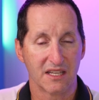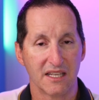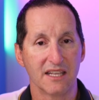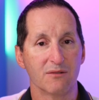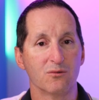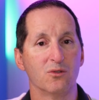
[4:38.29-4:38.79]

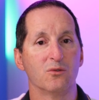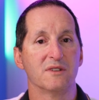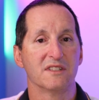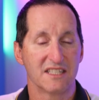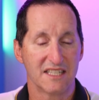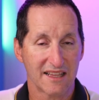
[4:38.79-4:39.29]
It will
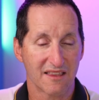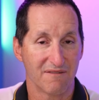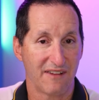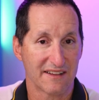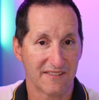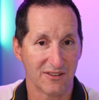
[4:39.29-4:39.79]
detect the
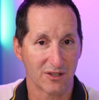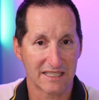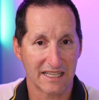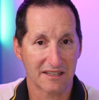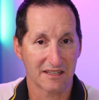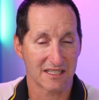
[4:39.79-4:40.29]
fact that you're
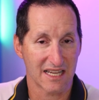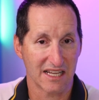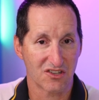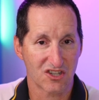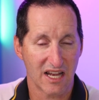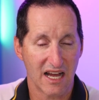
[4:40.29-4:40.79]
connected as
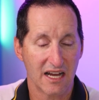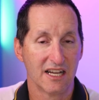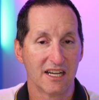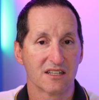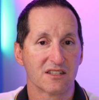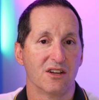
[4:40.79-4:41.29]
HR,
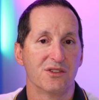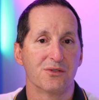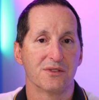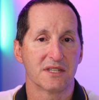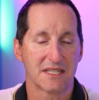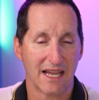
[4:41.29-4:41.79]
go
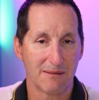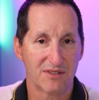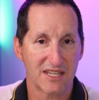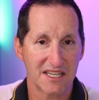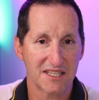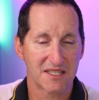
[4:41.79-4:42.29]
through the same
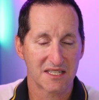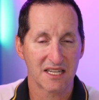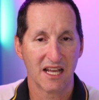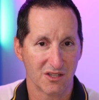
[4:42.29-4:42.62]
tests.